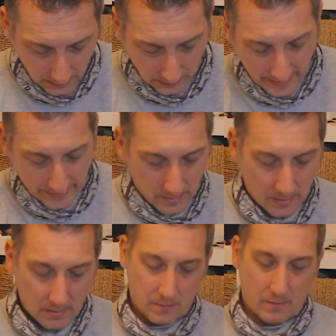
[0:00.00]

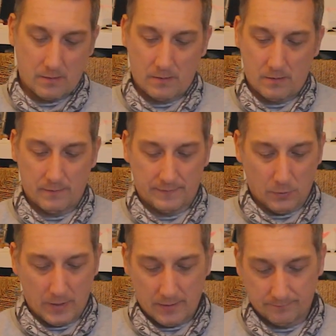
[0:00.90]
Lines,
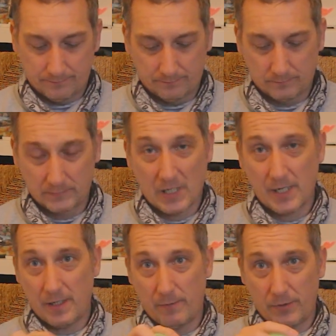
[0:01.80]
floater.
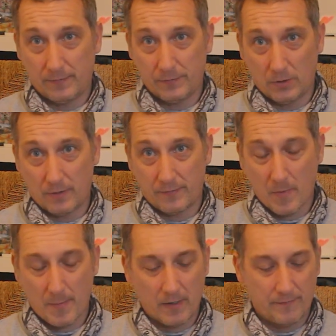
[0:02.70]
Can't do without a floater for
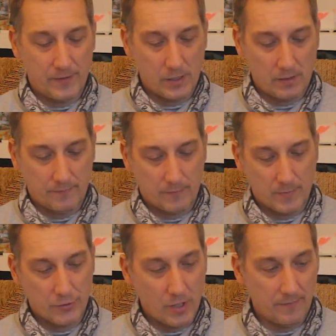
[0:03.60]
my bung fishing, for my
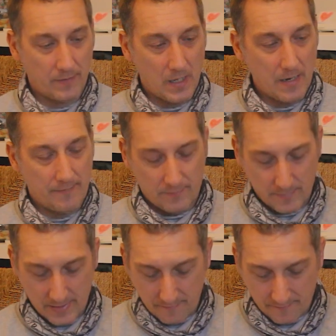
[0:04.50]
dry fly, for
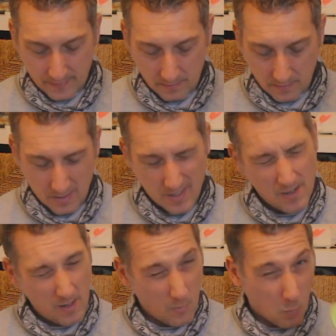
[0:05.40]
my nymphing.
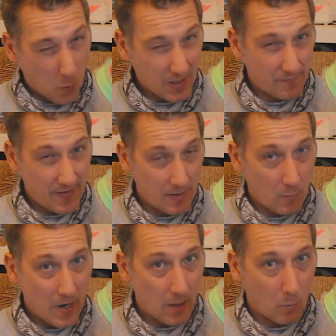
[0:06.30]
Works very
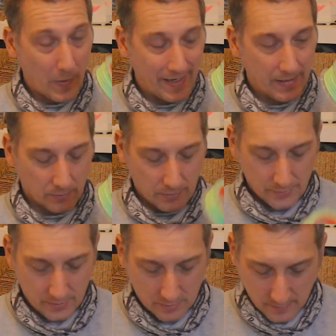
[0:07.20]
well, weighted
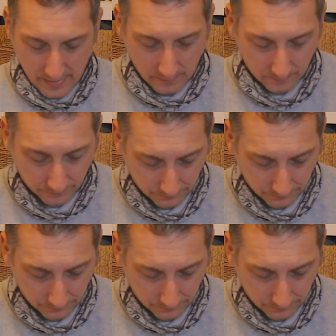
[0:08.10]
lures as well.